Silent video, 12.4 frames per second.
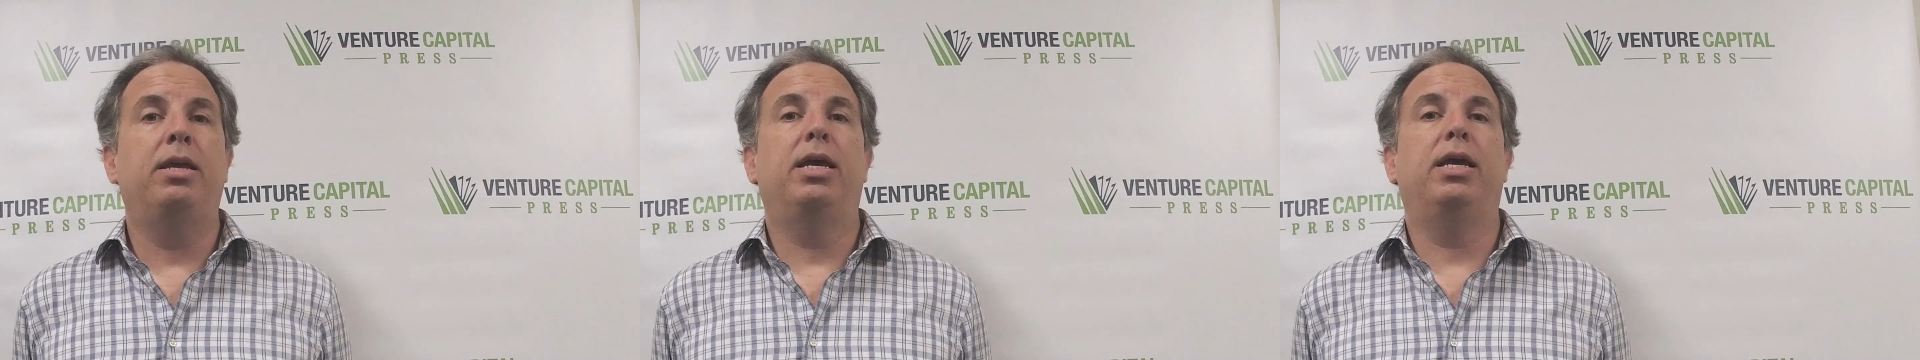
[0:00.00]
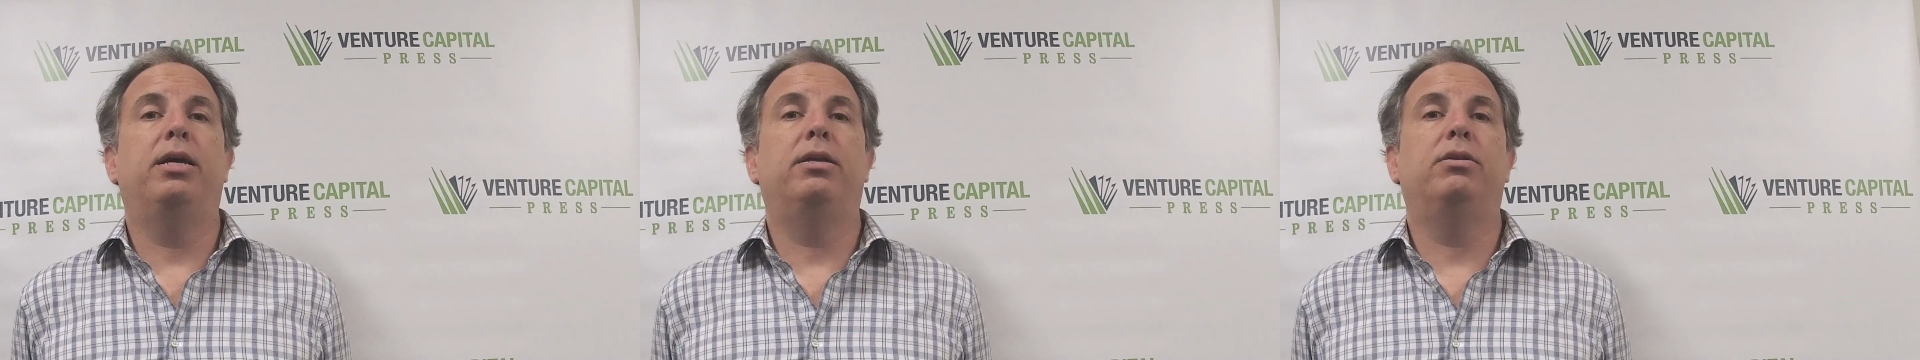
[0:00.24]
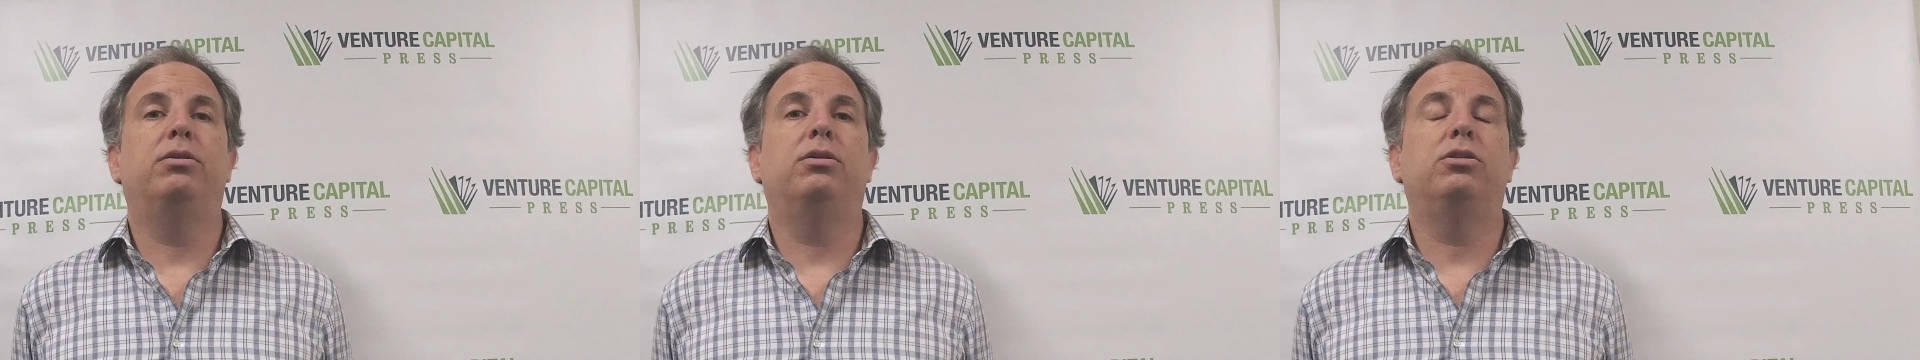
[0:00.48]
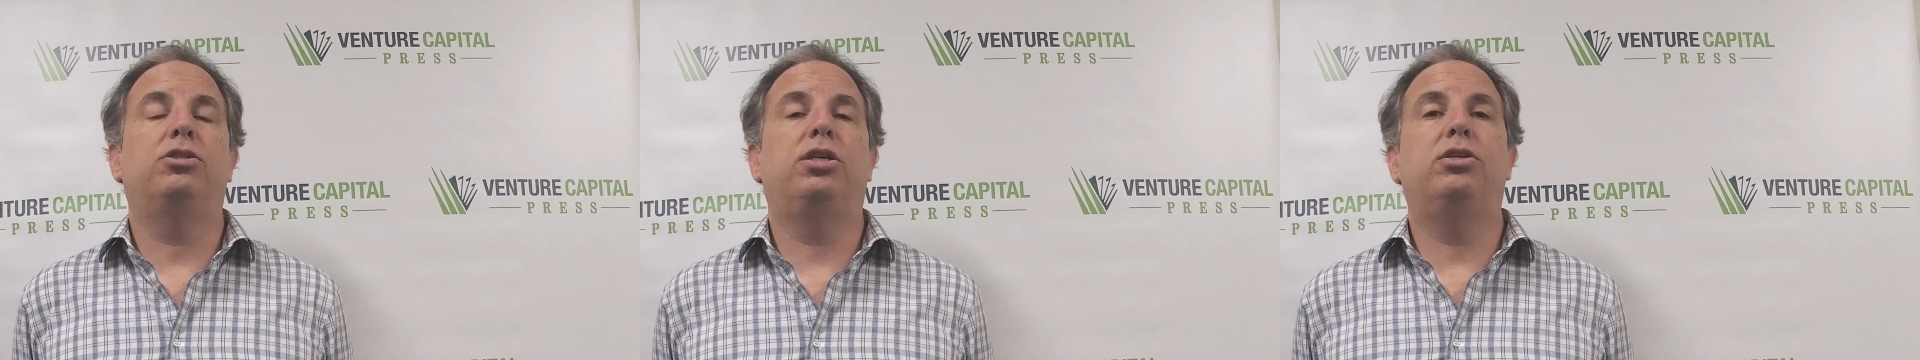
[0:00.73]

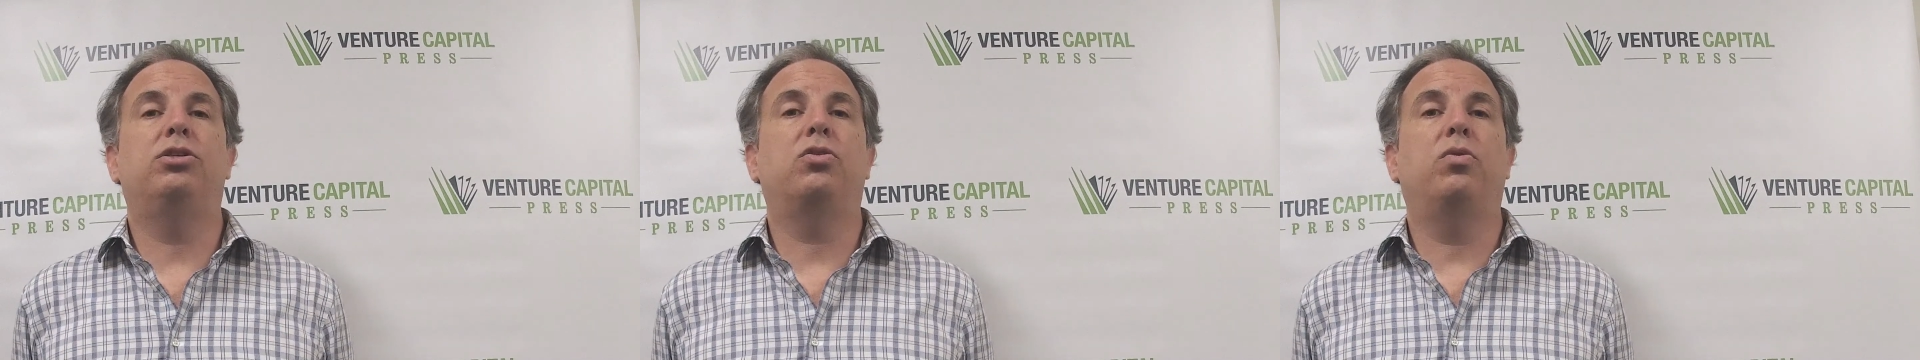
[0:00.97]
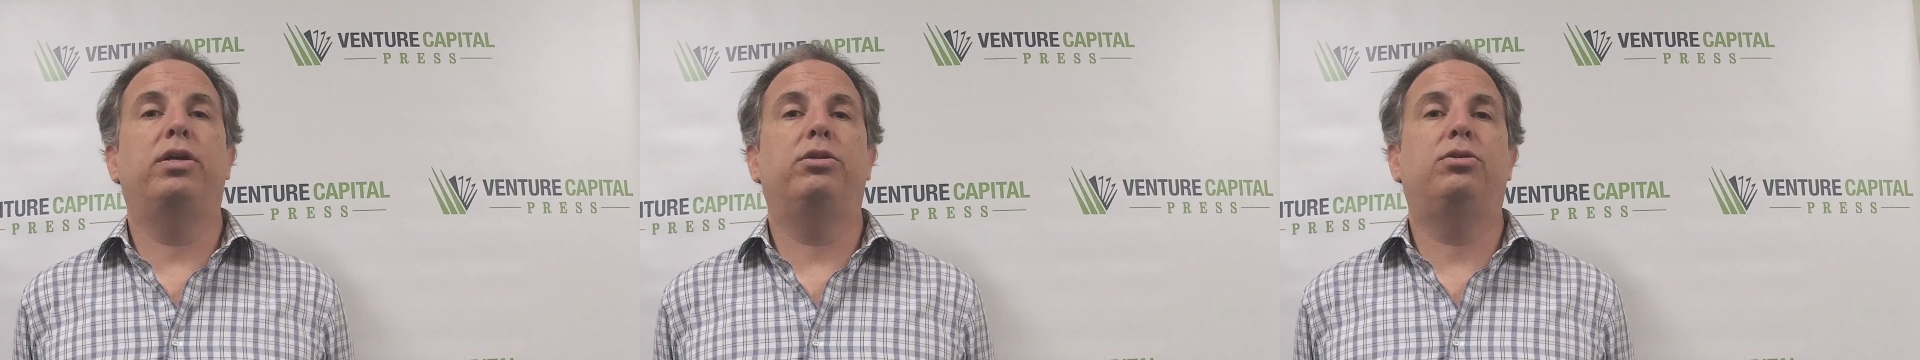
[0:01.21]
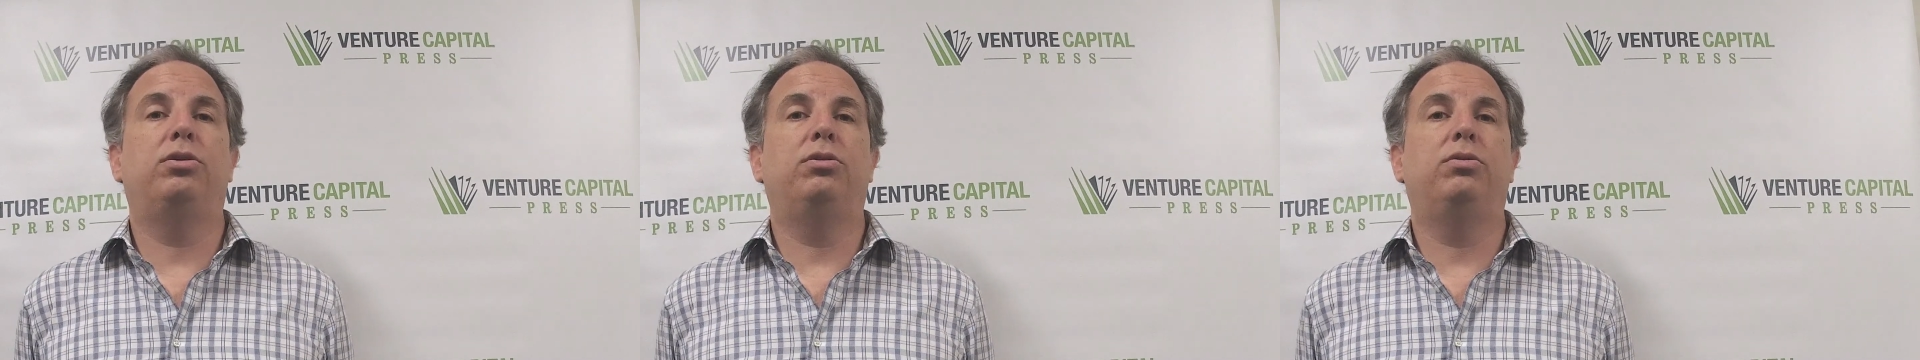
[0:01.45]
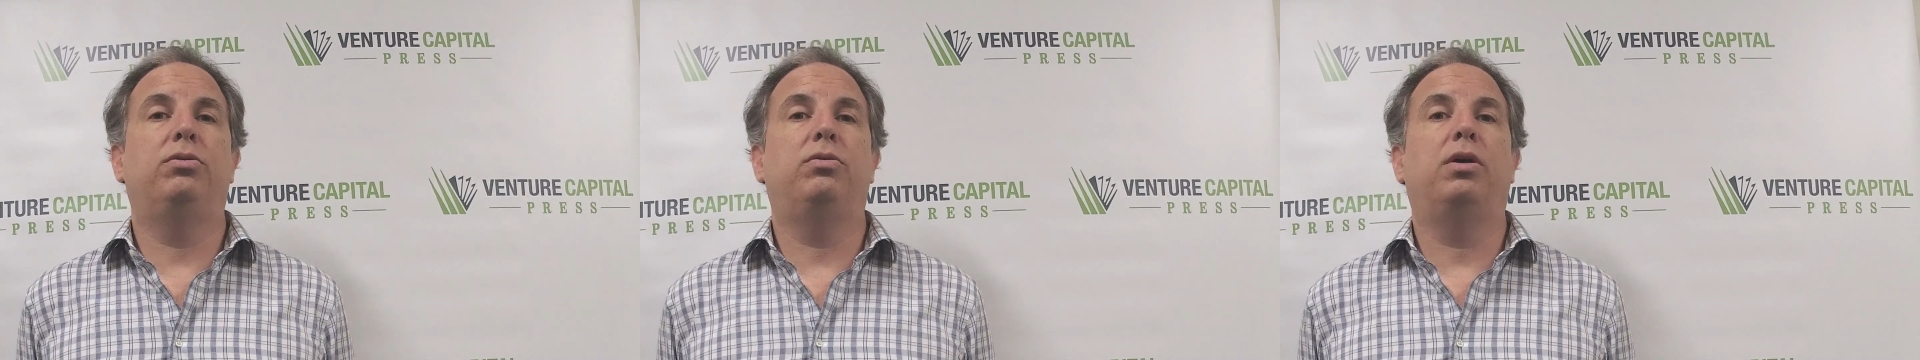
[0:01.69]
And she's going
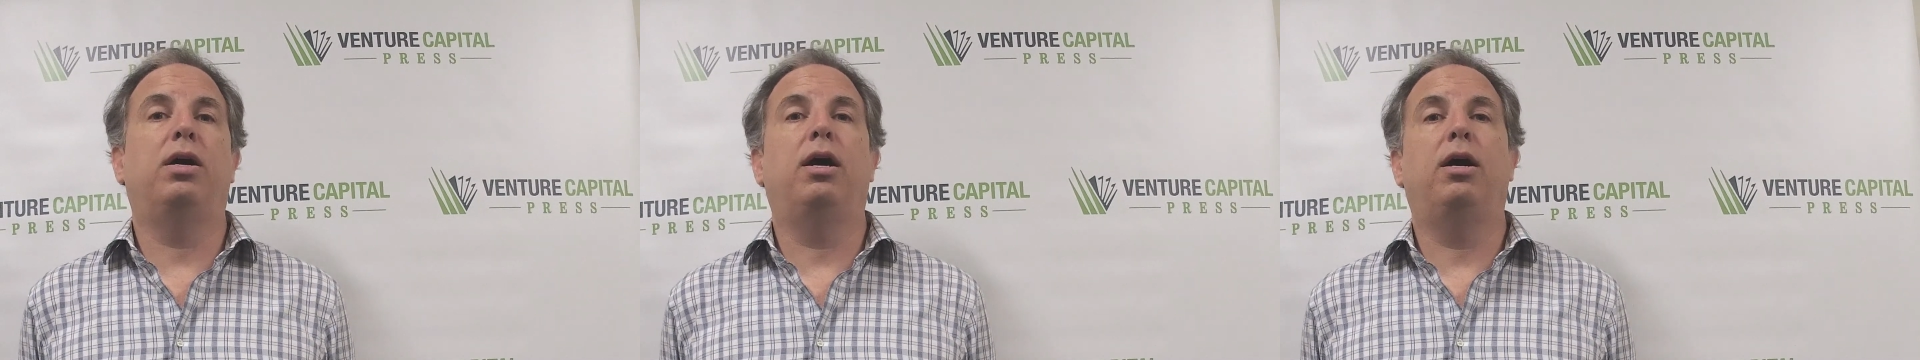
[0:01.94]
to